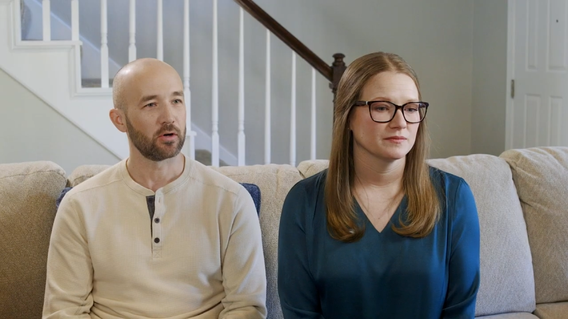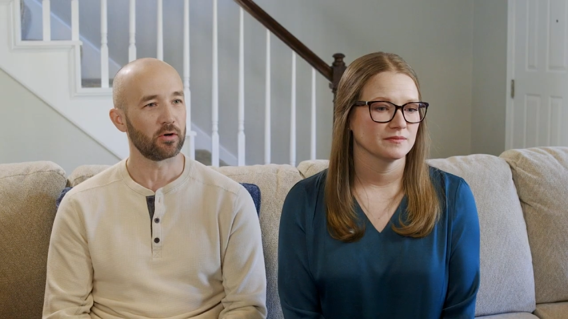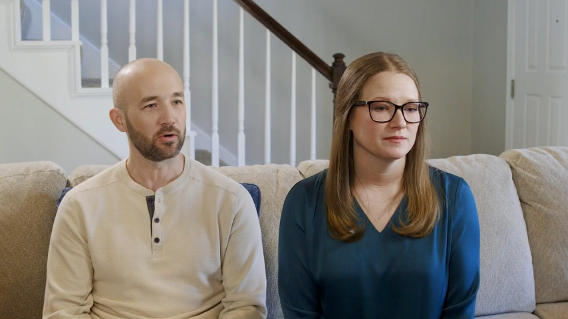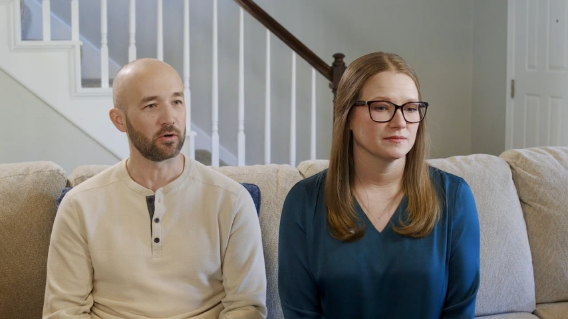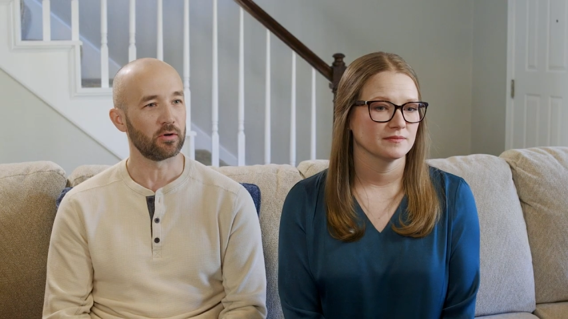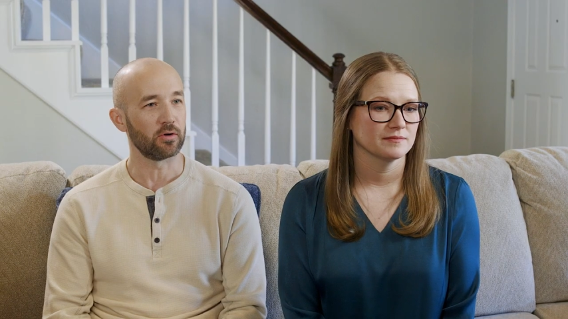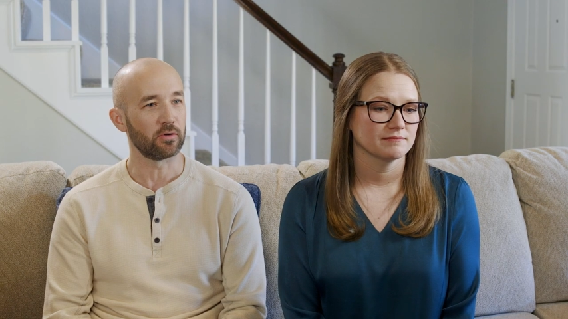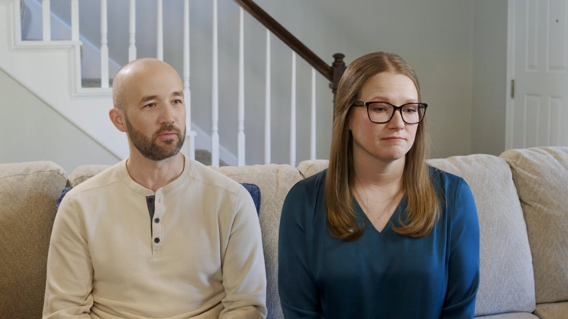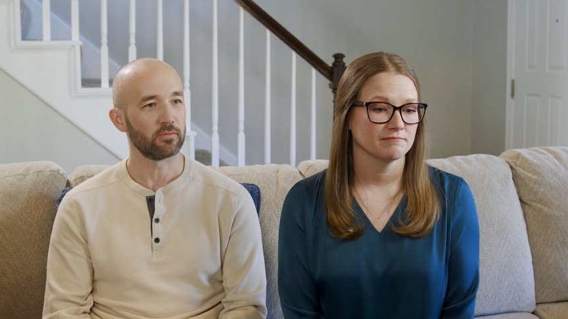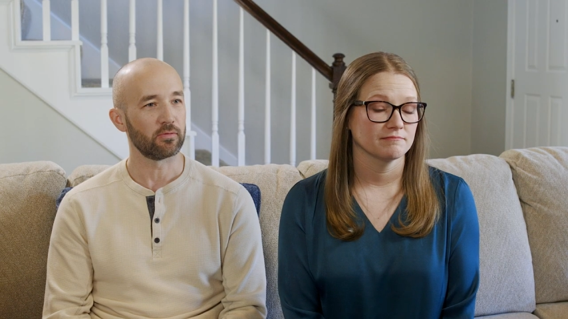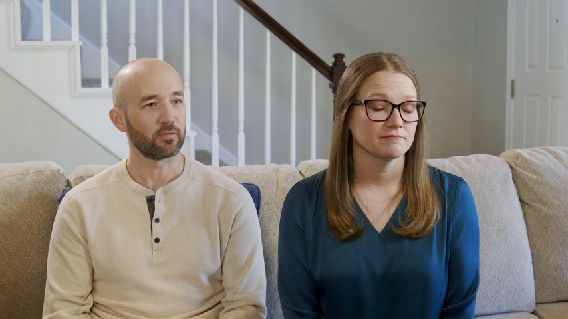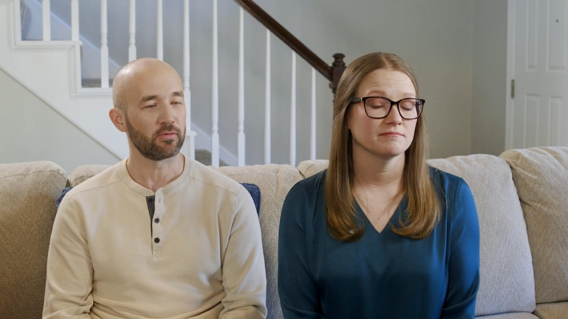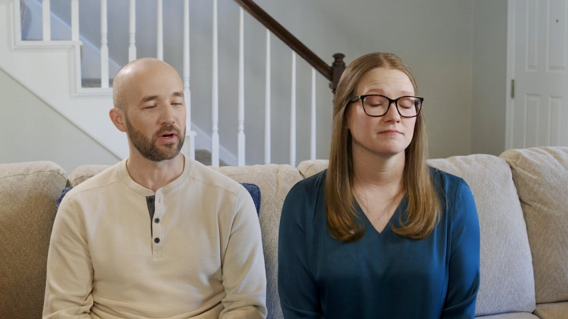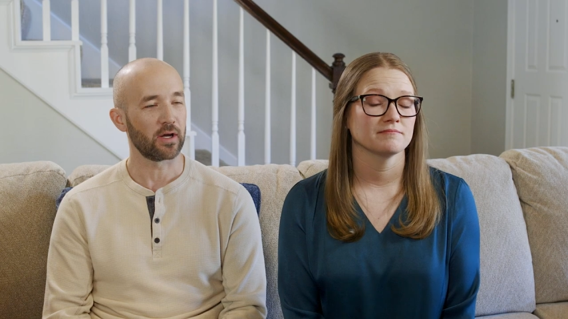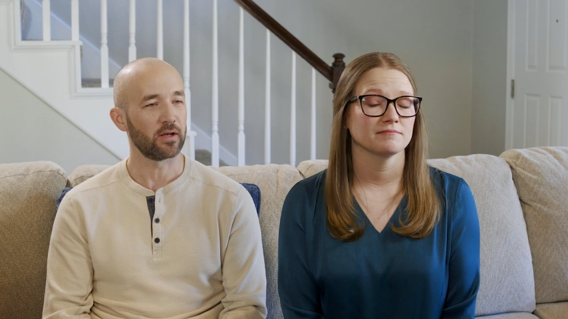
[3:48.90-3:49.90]
Speaker 1: her
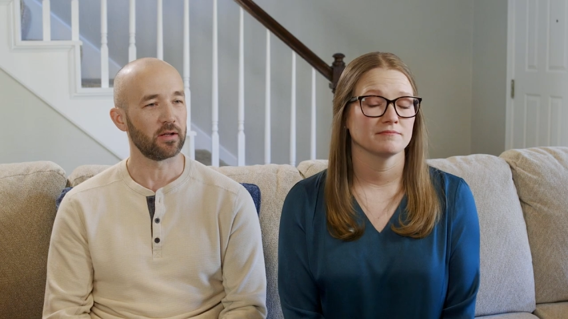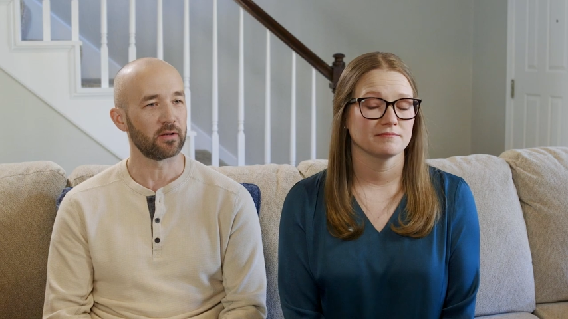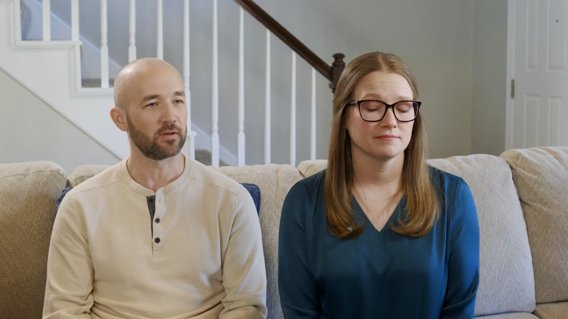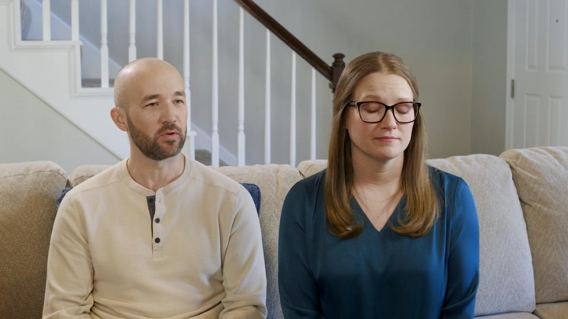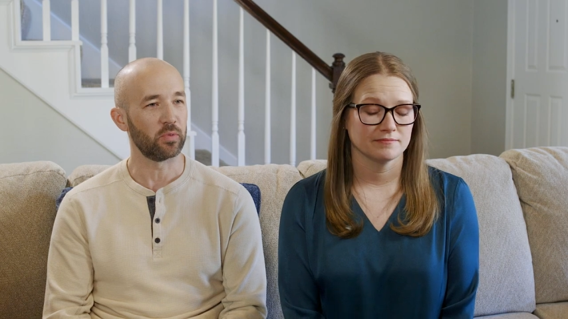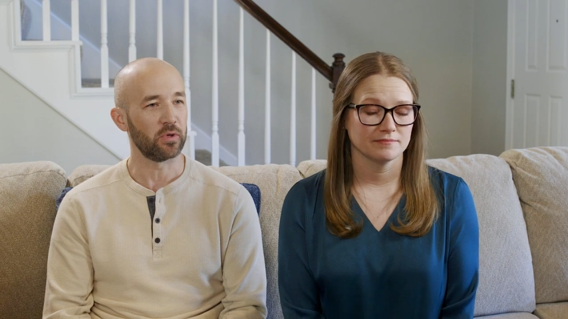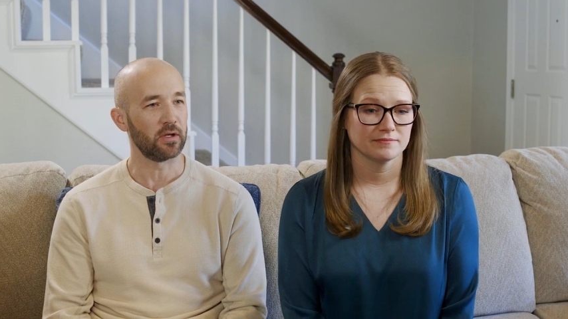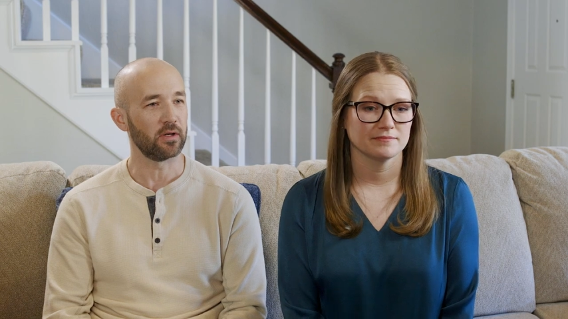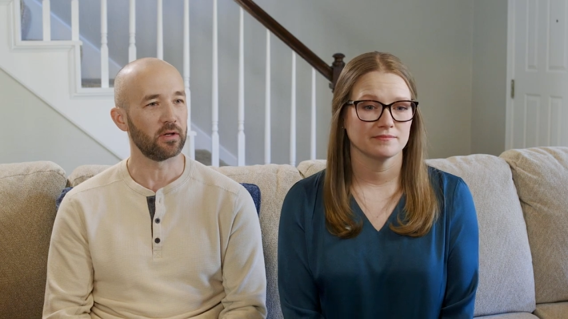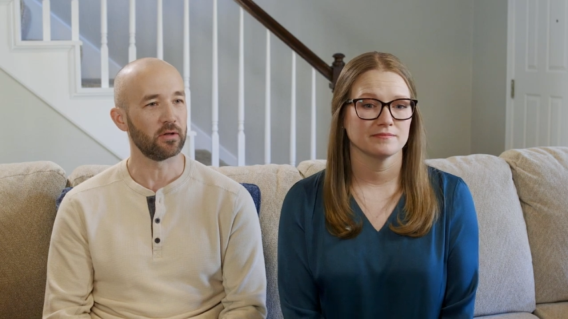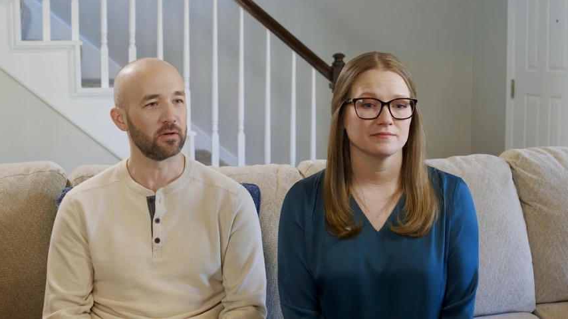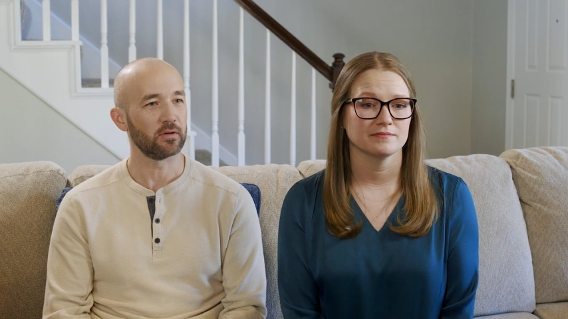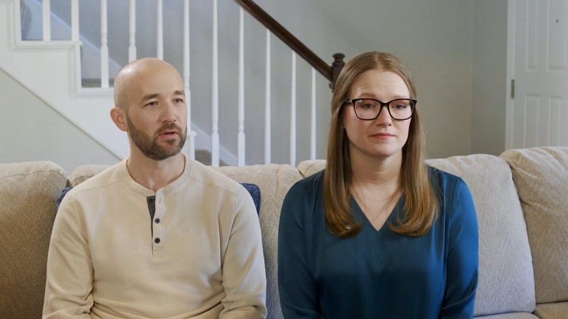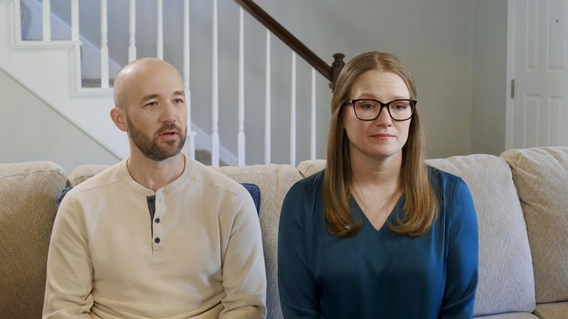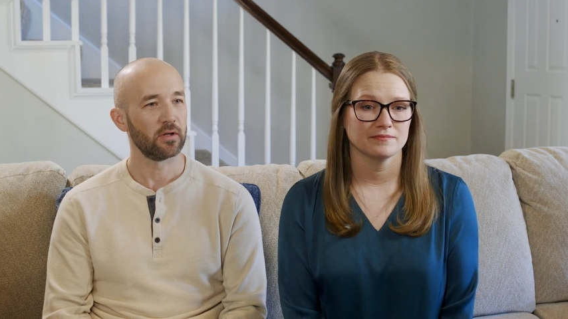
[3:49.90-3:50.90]
fighting to be here.